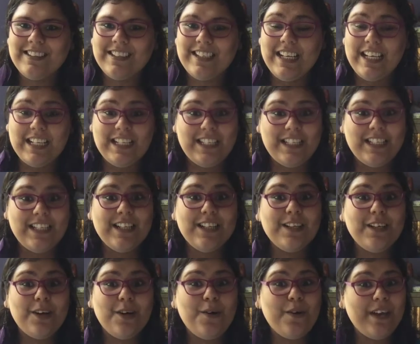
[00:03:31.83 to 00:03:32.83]
It's still
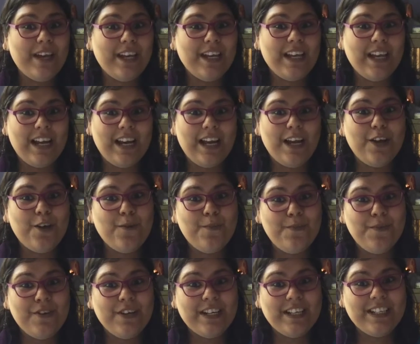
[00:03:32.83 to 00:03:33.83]
going, and I
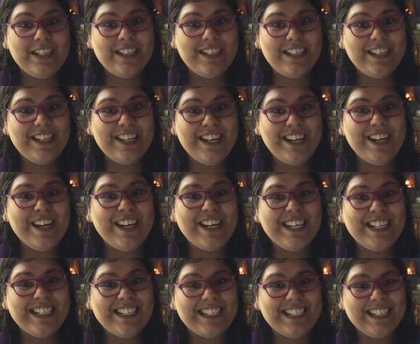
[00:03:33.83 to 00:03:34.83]
hope you can still
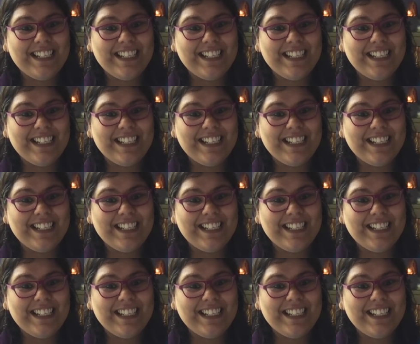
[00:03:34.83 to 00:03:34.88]
hear it.